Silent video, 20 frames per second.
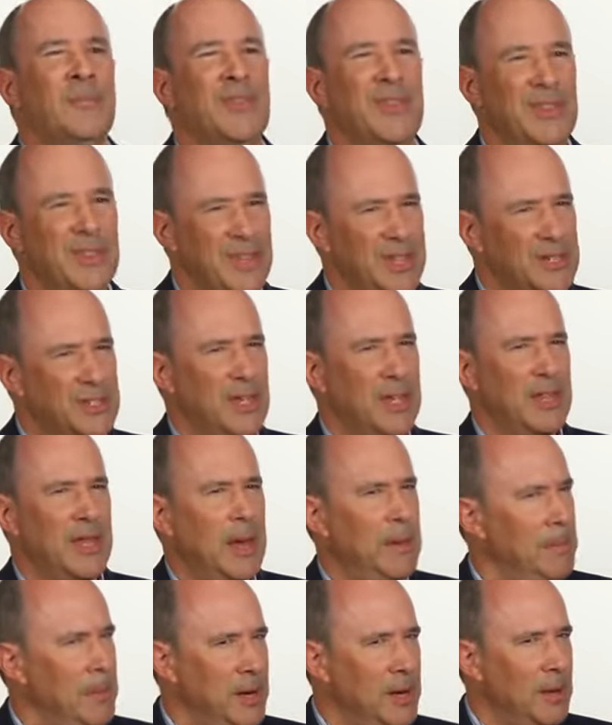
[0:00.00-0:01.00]
Things like
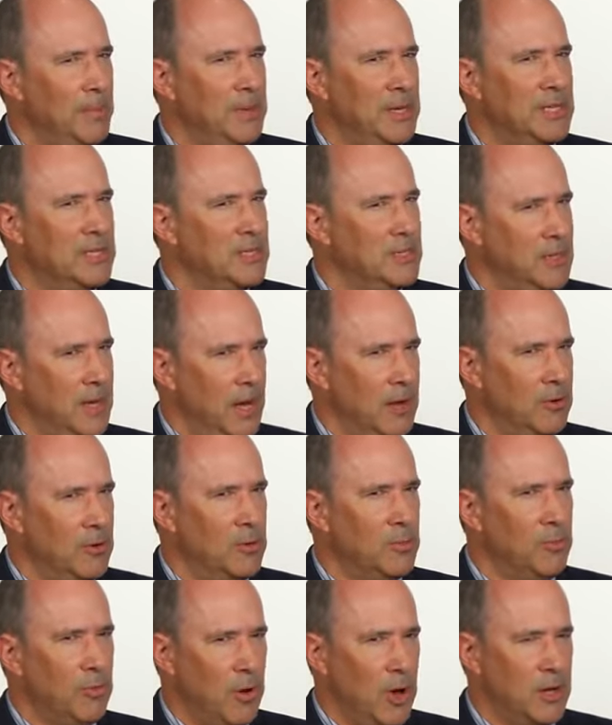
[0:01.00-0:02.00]
that may not be
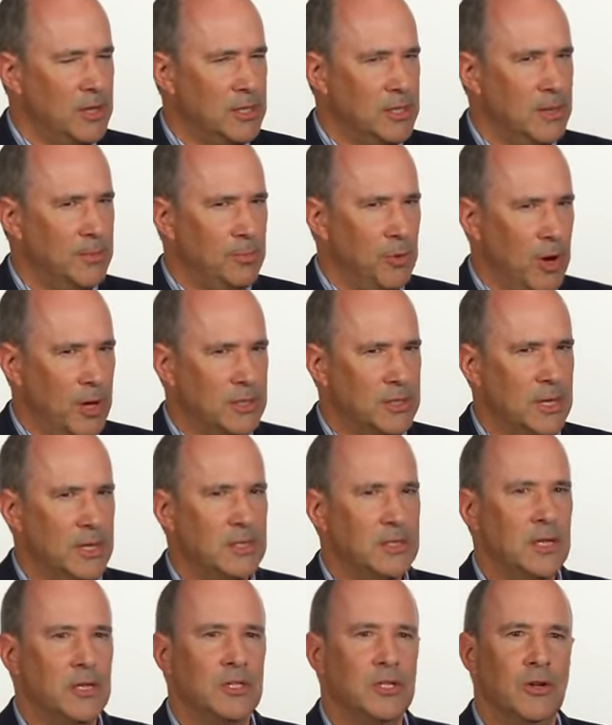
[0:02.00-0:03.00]
standard process
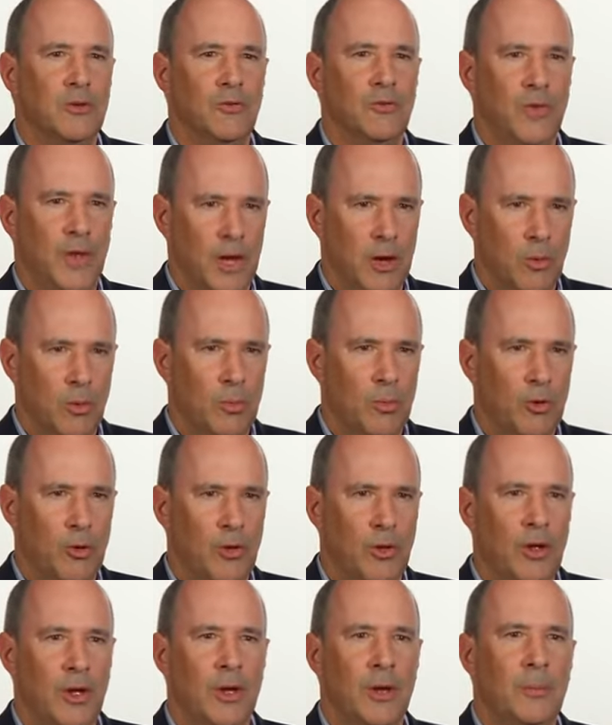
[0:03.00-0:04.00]
that's configurable,
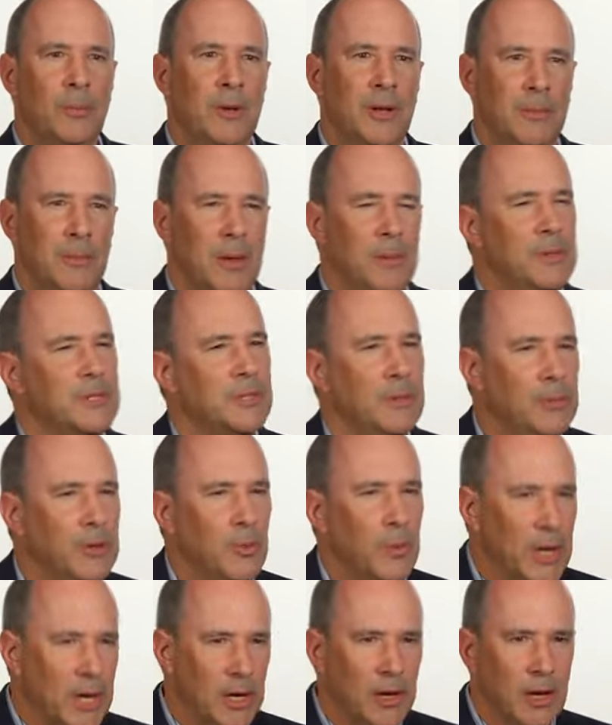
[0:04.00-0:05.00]
but it may be something that
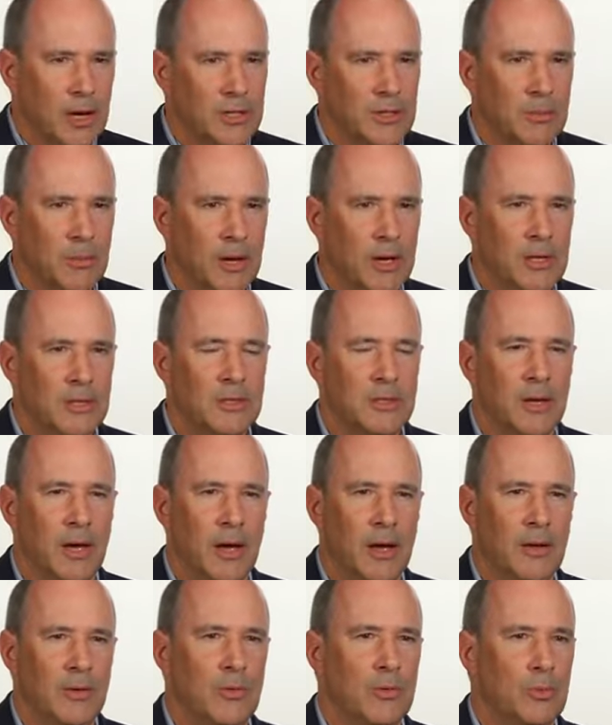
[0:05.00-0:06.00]
we can customize
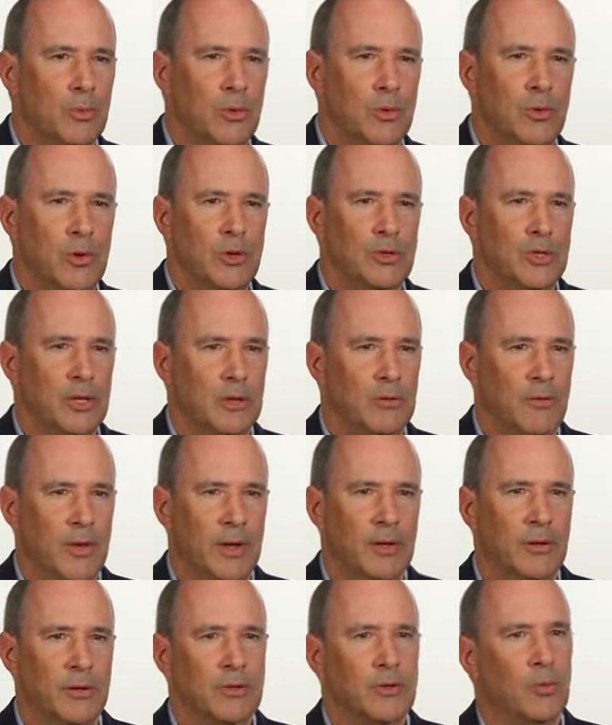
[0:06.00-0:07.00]
through using the
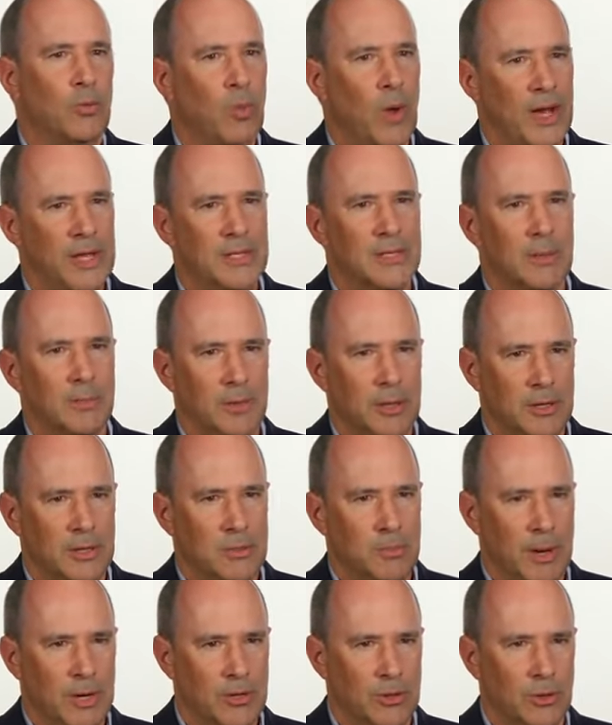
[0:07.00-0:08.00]
vendor to write something
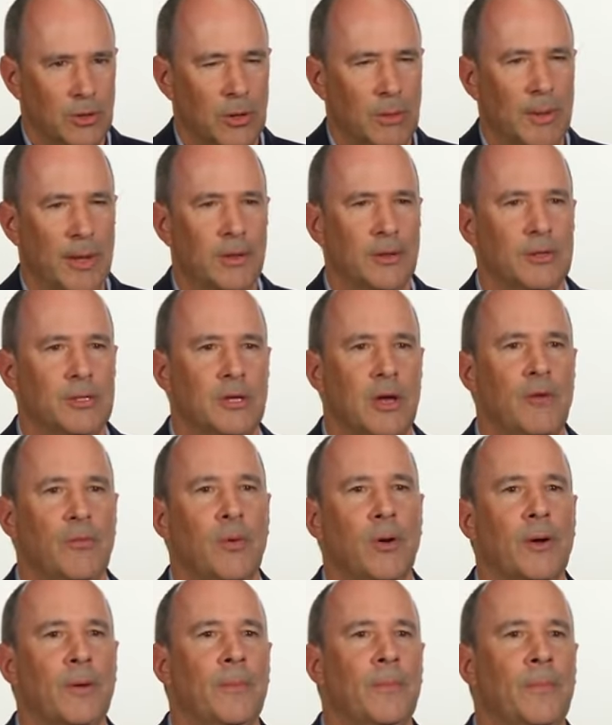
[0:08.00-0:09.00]
special about their
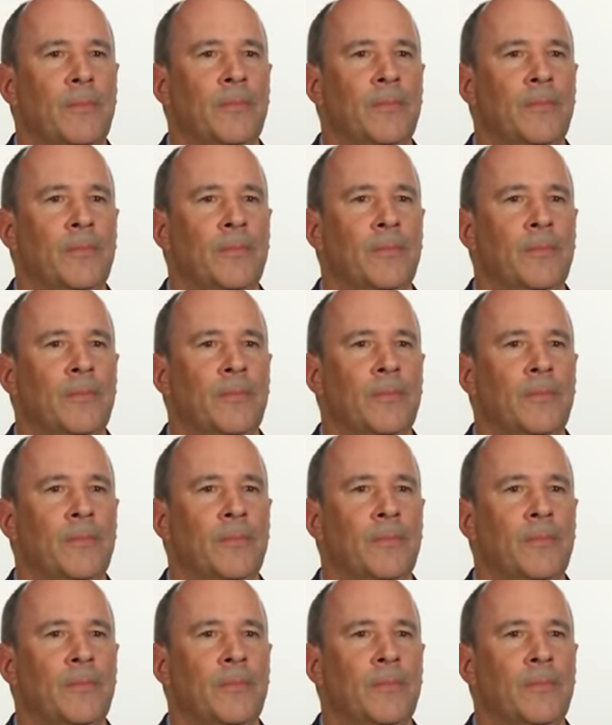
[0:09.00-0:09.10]
software.